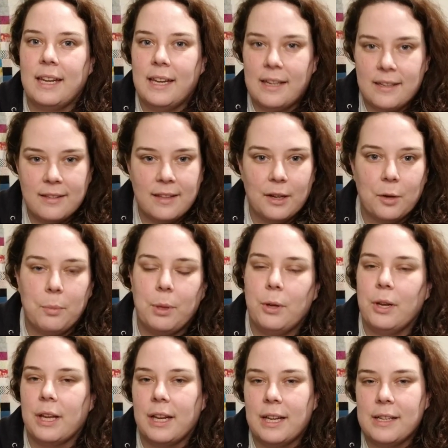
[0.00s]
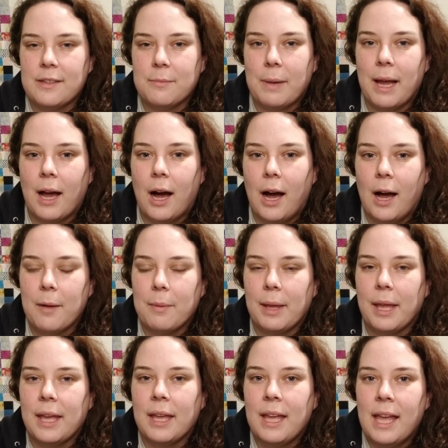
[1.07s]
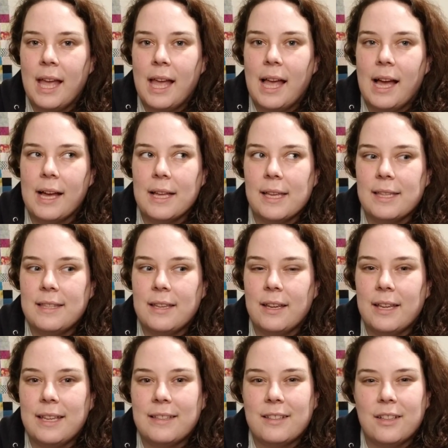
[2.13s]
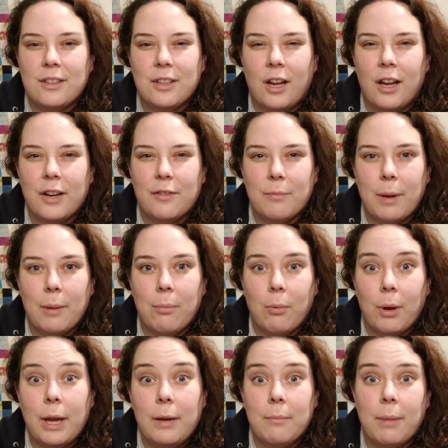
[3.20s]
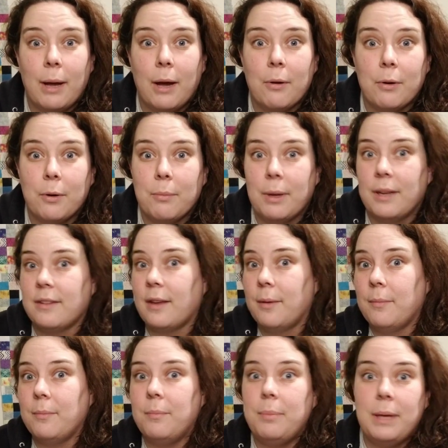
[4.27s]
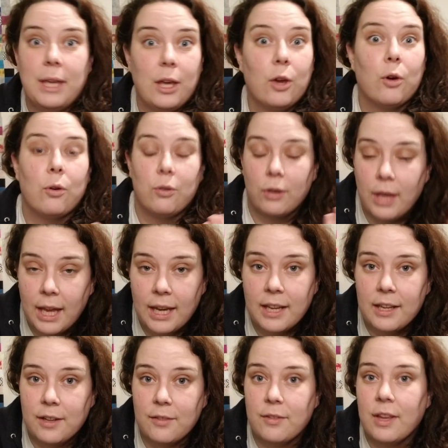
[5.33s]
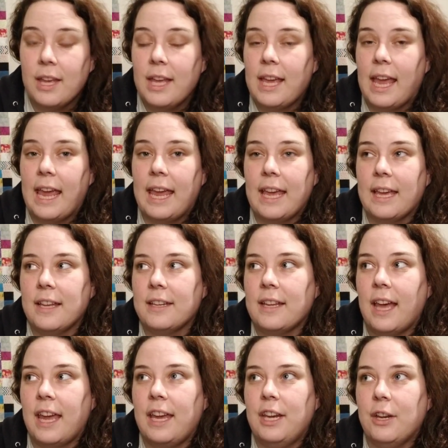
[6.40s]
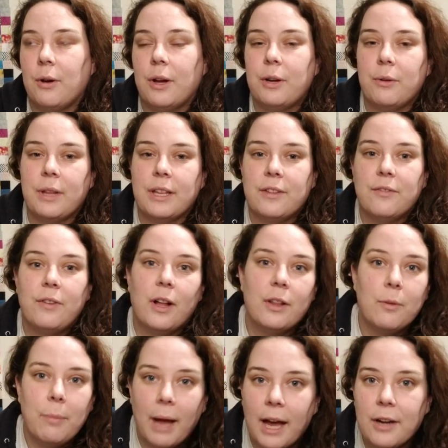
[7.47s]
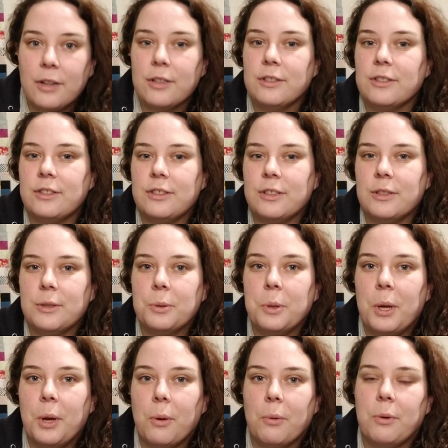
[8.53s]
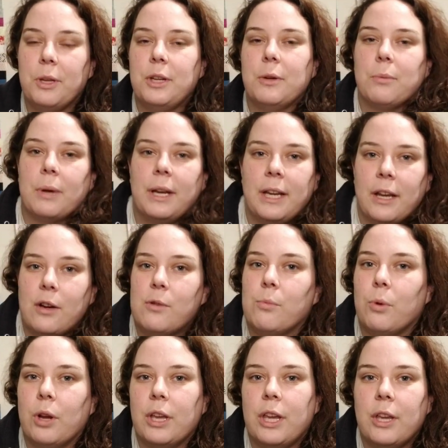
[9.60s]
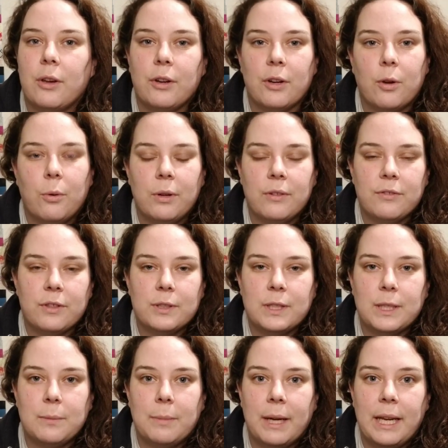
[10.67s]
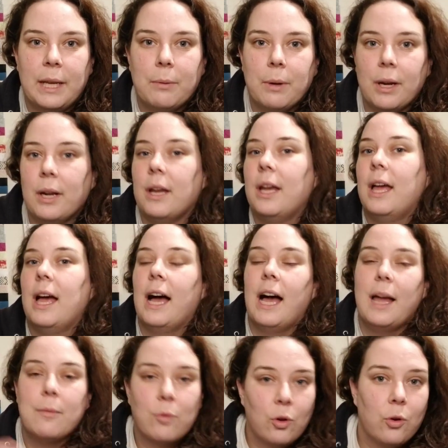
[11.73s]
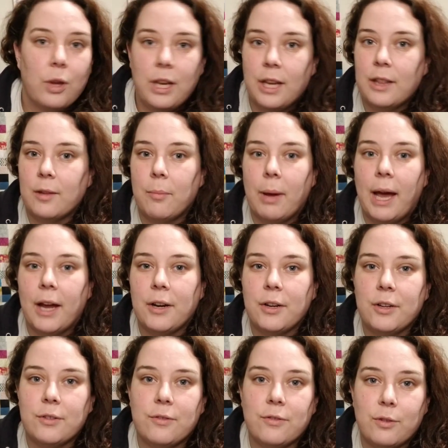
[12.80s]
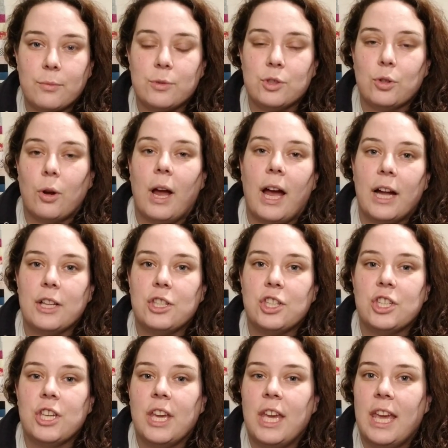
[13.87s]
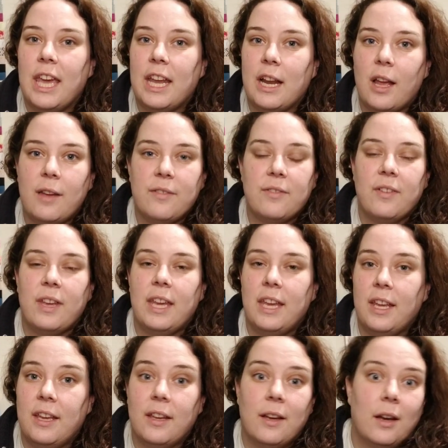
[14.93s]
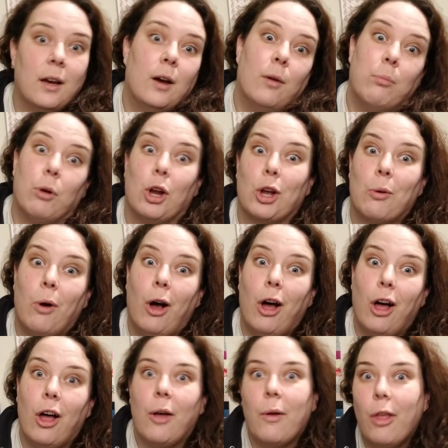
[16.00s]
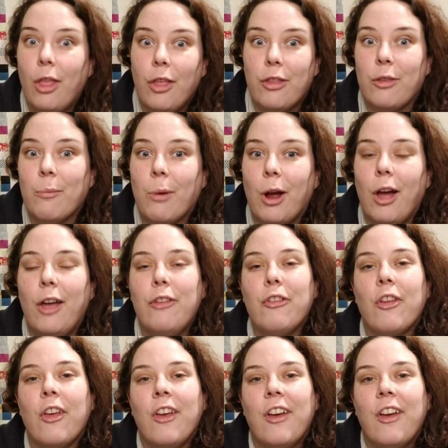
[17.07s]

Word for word: and it is therapeutic and it is my hobby, it takes a lot of my brain power because I'm being creative and I, you know, I don't like to follow patterns. So, you know, right now I'm working on a quilt for somebody where I'm creating the pattern from scratch and I've hit a brick wall. Oh, surprise.